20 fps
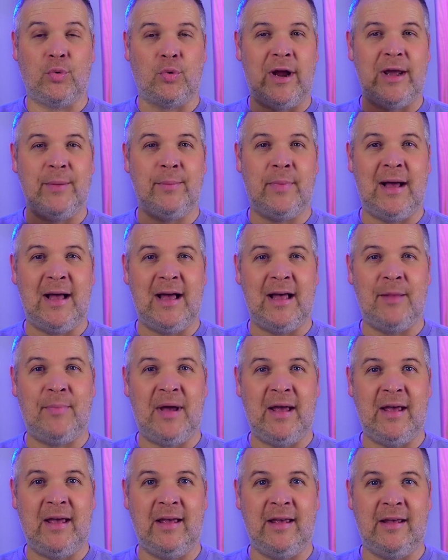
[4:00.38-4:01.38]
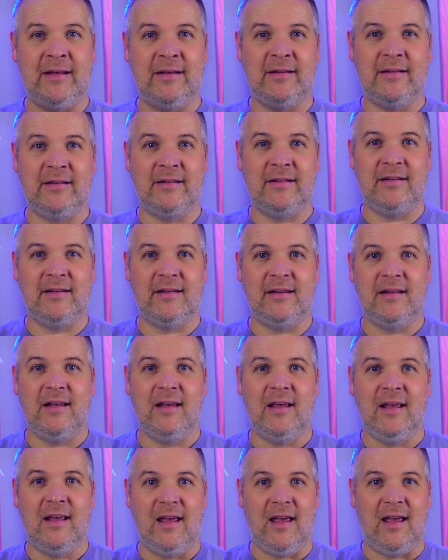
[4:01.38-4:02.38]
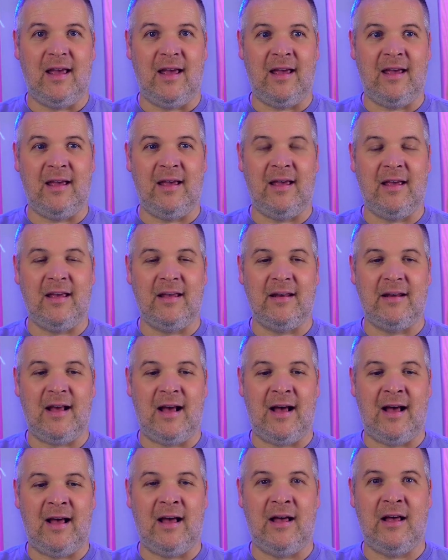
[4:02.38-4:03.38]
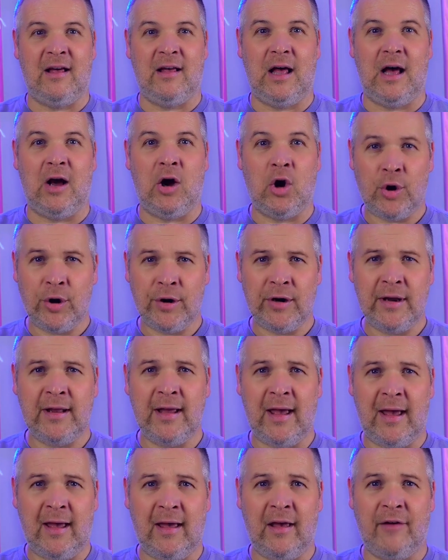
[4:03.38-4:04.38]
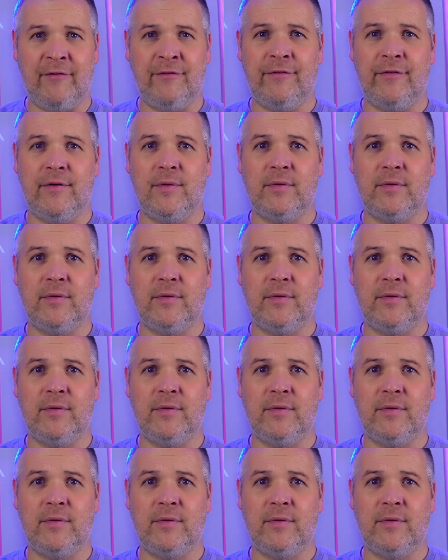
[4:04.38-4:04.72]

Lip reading: right behind my head, and I already have